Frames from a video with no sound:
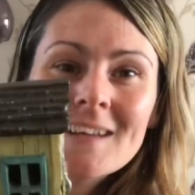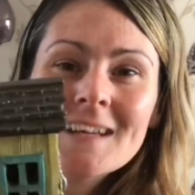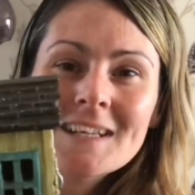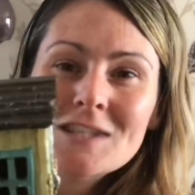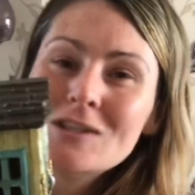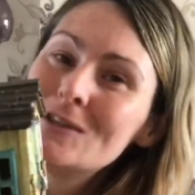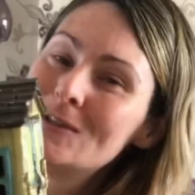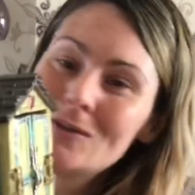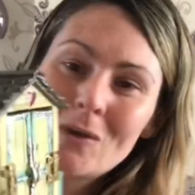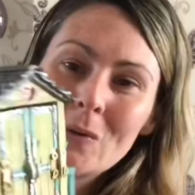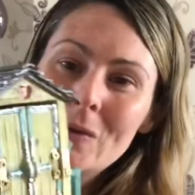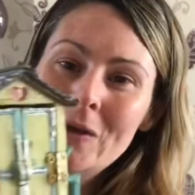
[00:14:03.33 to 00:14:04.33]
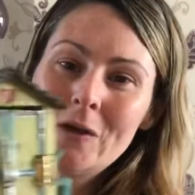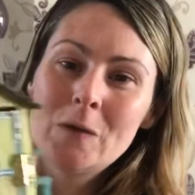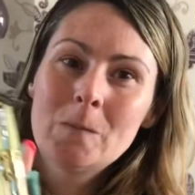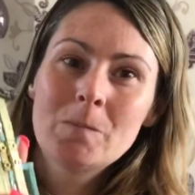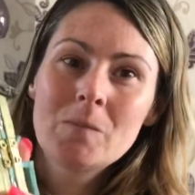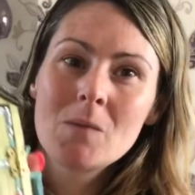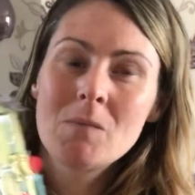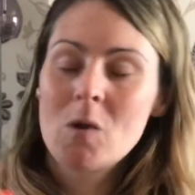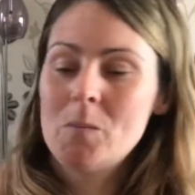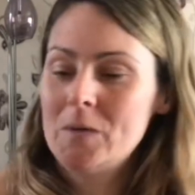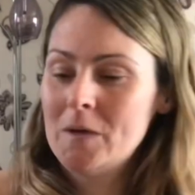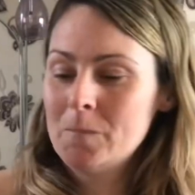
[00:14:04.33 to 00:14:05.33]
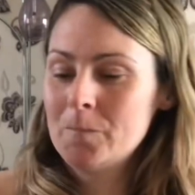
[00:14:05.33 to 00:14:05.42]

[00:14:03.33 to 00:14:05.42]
So cute. Let me open it.